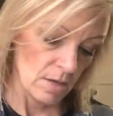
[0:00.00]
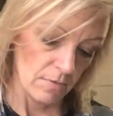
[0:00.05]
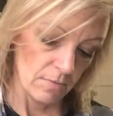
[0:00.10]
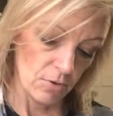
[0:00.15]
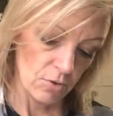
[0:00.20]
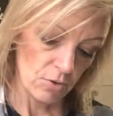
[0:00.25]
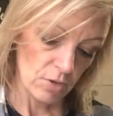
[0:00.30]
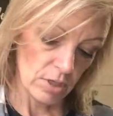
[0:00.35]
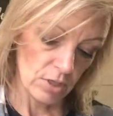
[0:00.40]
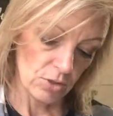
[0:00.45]

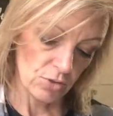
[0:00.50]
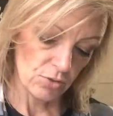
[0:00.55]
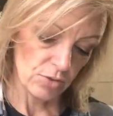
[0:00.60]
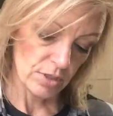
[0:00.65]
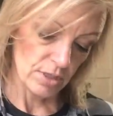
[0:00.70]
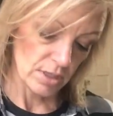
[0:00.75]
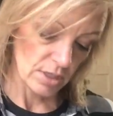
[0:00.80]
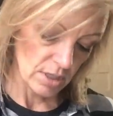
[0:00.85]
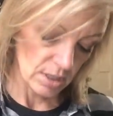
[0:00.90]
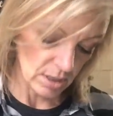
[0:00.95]
If you're
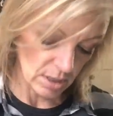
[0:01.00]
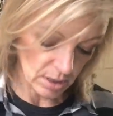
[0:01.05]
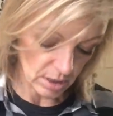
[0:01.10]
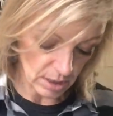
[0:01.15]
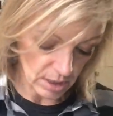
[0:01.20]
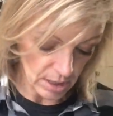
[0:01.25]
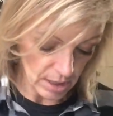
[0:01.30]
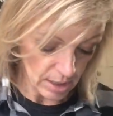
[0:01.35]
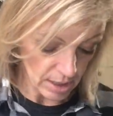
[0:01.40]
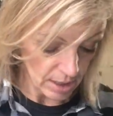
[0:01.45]
interested in the
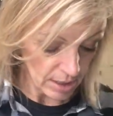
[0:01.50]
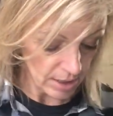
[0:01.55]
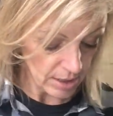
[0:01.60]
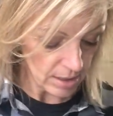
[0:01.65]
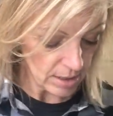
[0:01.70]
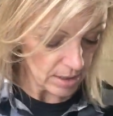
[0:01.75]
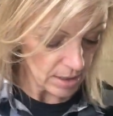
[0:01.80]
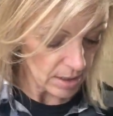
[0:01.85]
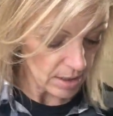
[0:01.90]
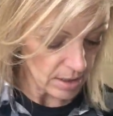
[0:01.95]

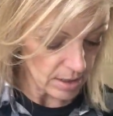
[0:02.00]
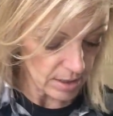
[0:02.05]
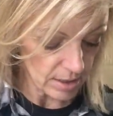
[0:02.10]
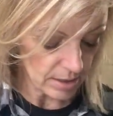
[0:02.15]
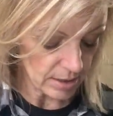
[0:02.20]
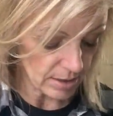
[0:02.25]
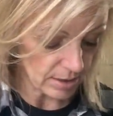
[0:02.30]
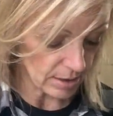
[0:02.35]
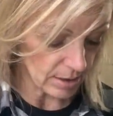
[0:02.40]
line, this